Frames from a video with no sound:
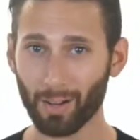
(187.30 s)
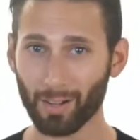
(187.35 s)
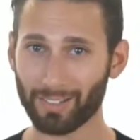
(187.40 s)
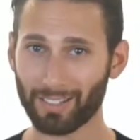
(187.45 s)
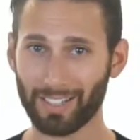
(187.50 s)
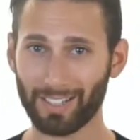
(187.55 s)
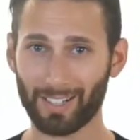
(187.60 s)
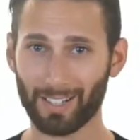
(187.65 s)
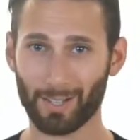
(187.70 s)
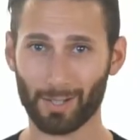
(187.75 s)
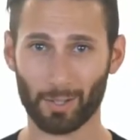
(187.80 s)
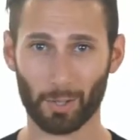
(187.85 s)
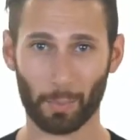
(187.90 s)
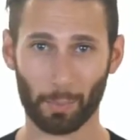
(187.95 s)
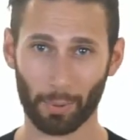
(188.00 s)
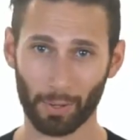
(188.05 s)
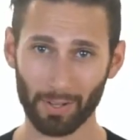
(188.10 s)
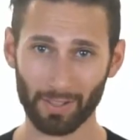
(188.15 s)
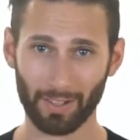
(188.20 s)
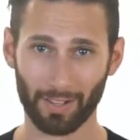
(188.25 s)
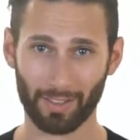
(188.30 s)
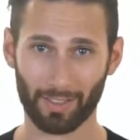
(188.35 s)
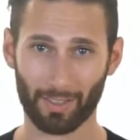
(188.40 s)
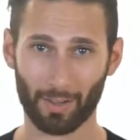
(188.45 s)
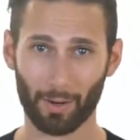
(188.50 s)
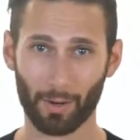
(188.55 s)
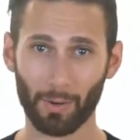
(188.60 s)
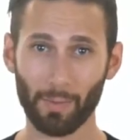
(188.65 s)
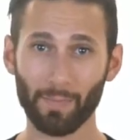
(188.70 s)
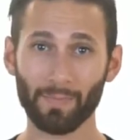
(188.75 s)
all details are pertinent
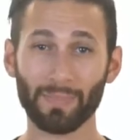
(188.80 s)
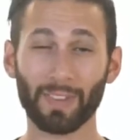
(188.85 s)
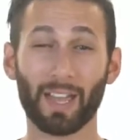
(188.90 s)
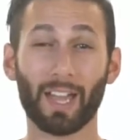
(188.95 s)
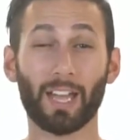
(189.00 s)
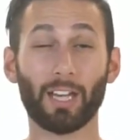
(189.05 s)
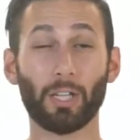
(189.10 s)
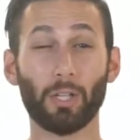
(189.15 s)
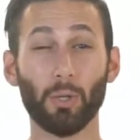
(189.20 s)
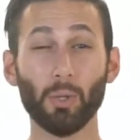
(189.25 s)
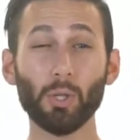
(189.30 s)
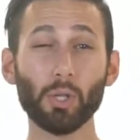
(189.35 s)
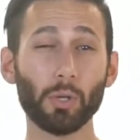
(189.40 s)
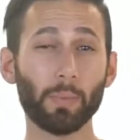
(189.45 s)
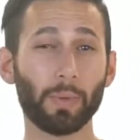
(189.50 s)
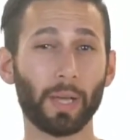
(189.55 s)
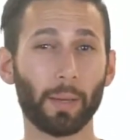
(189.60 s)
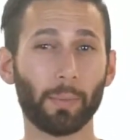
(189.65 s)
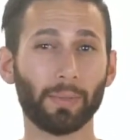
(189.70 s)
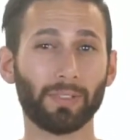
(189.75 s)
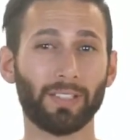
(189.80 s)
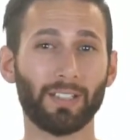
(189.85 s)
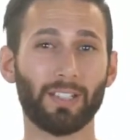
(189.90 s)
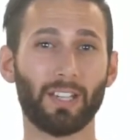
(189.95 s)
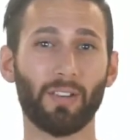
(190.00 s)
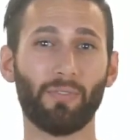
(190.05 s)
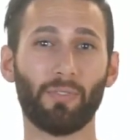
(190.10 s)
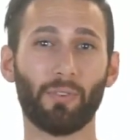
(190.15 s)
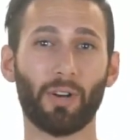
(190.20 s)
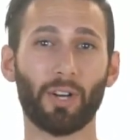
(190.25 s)
though, and you should be able to
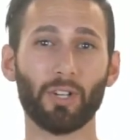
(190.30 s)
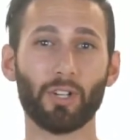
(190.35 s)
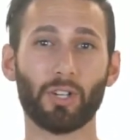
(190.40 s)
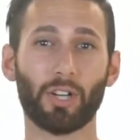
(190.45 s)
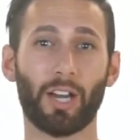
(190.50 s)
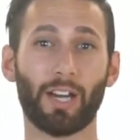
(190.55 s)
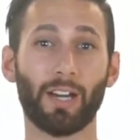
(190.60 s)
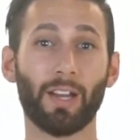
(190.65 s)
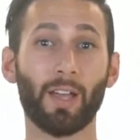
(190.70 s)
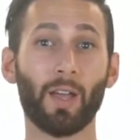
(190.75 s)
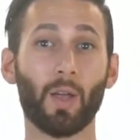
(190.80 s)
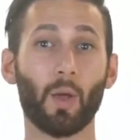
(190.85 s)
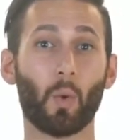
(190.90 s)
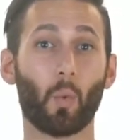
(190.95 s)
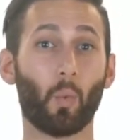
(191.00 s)
differentiate